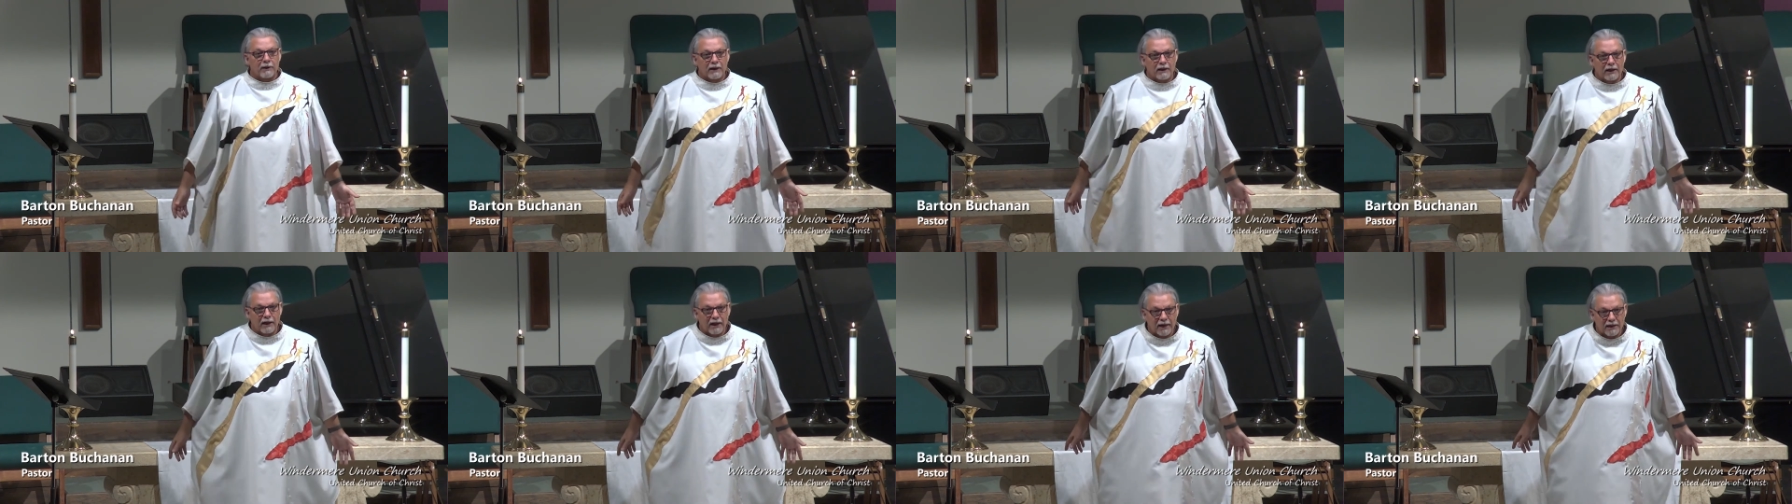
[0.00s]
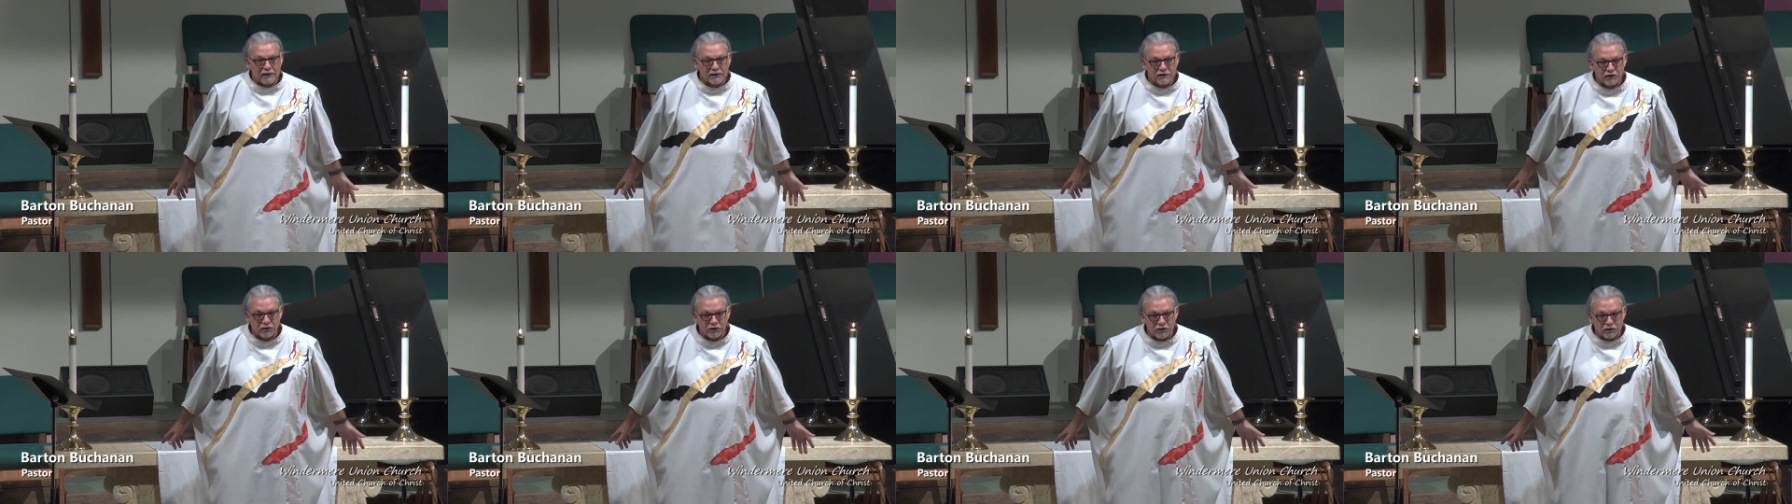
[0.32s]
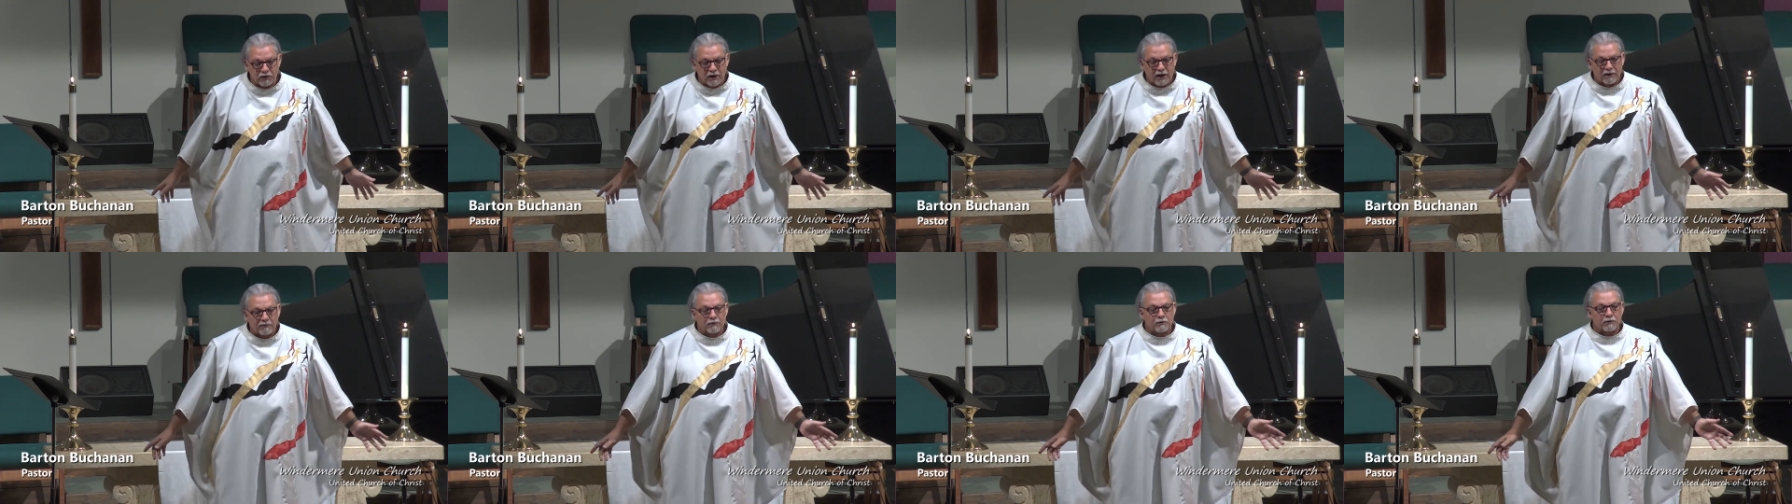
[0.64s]
has to
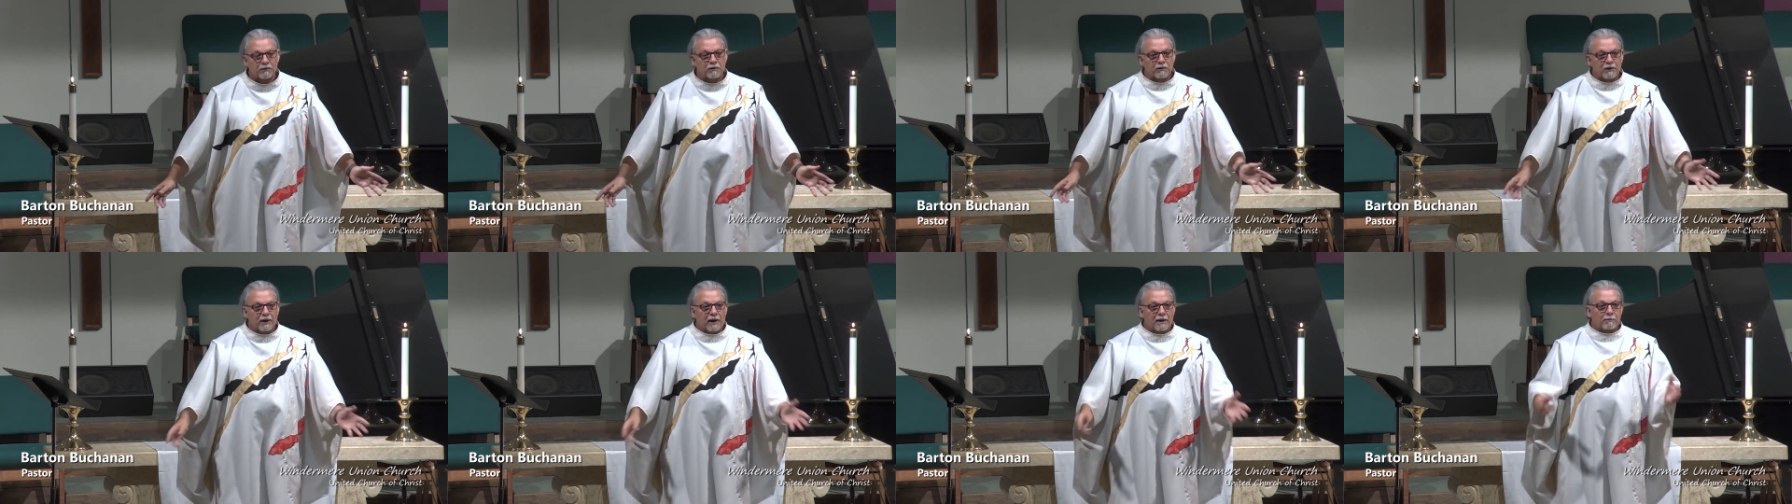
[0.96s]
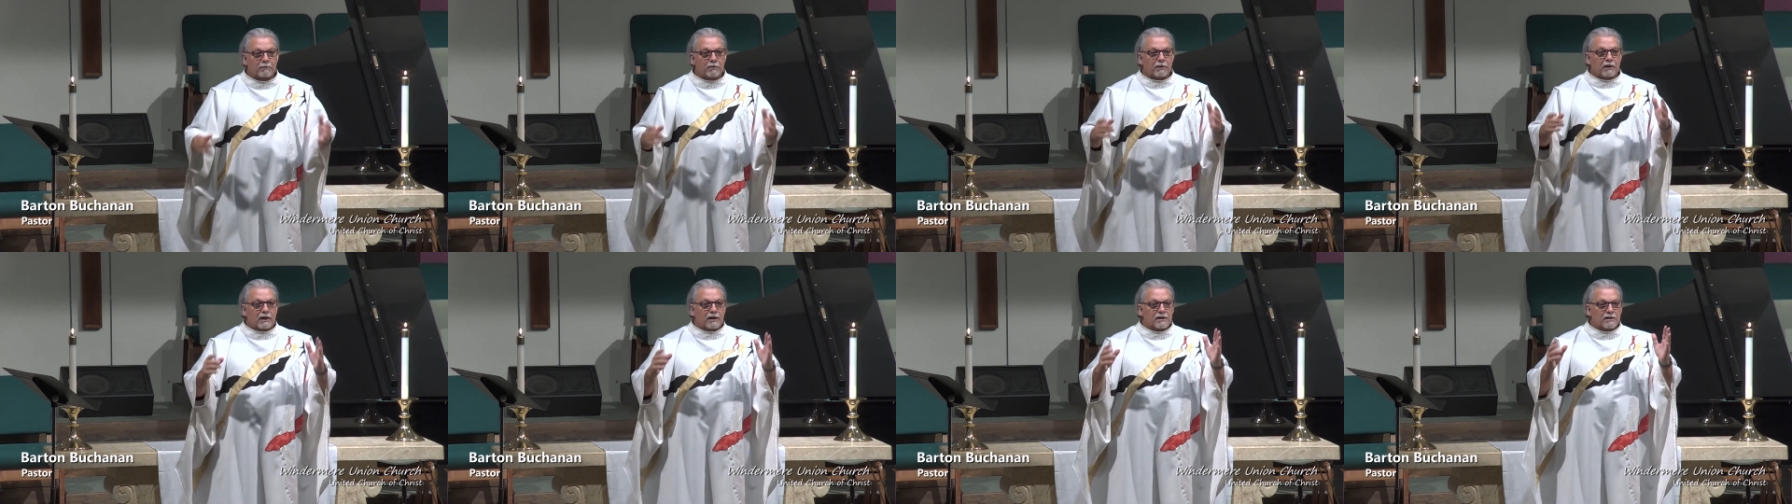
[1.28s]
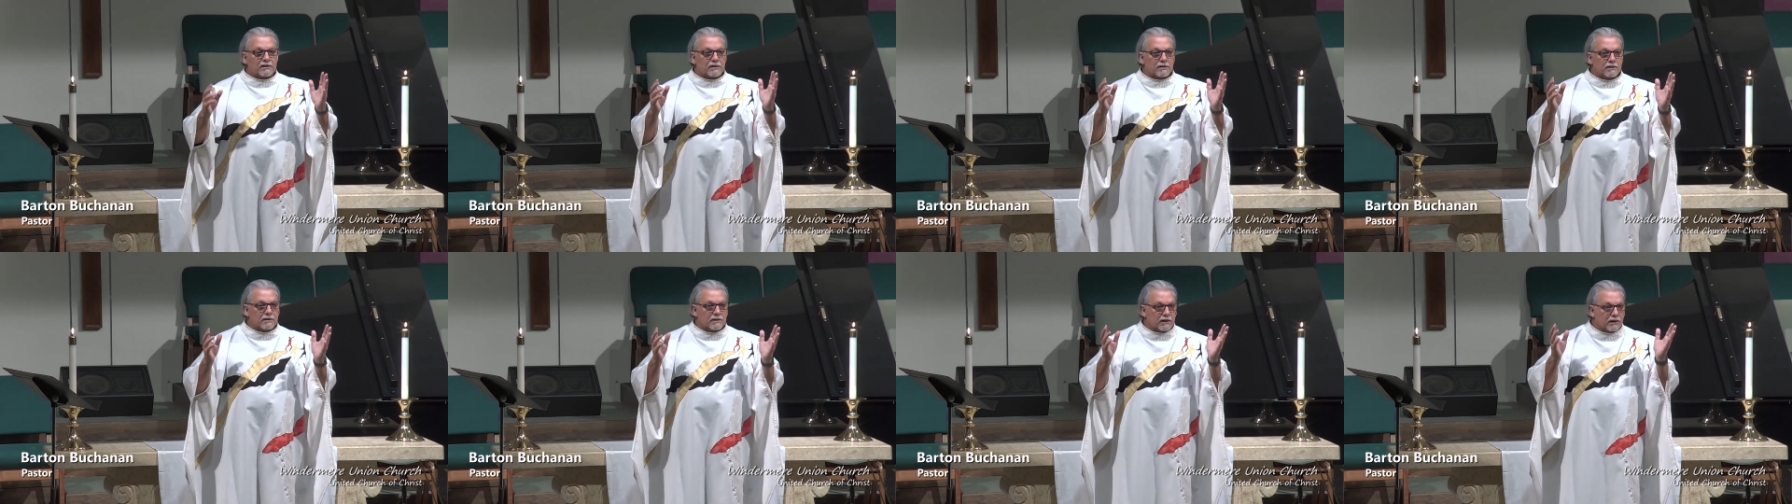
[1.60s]
travel to that place to
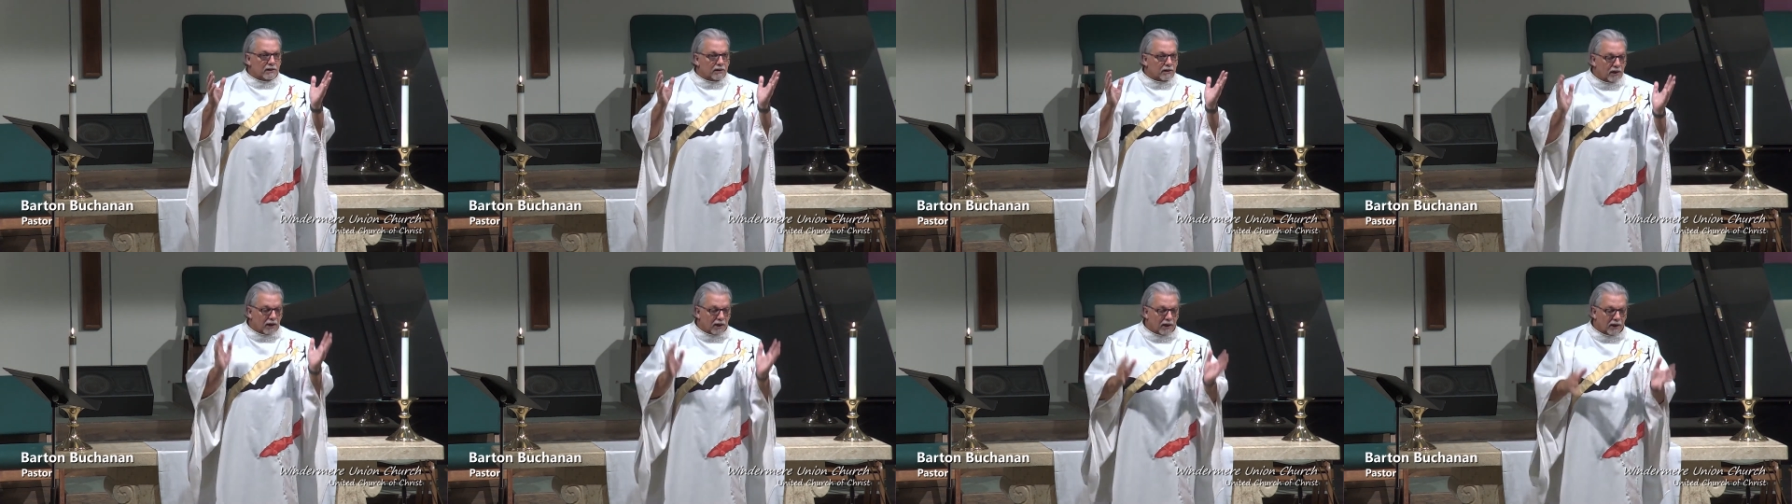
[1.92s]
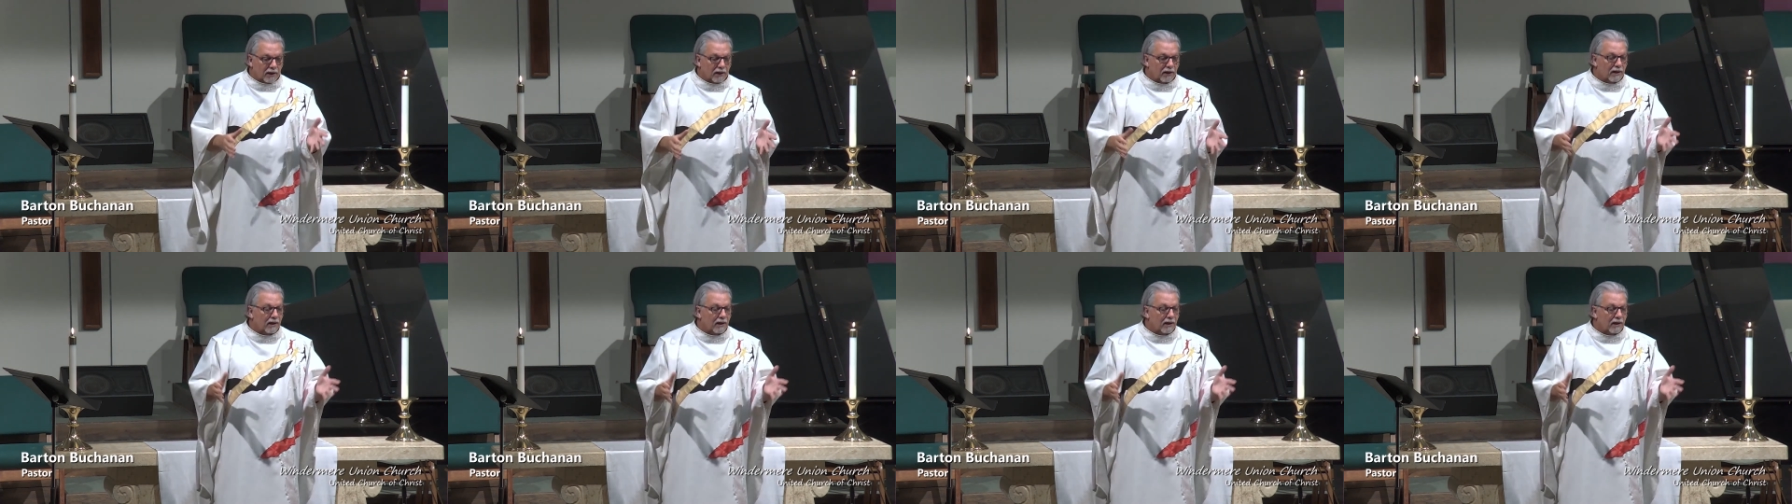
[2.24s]
see God.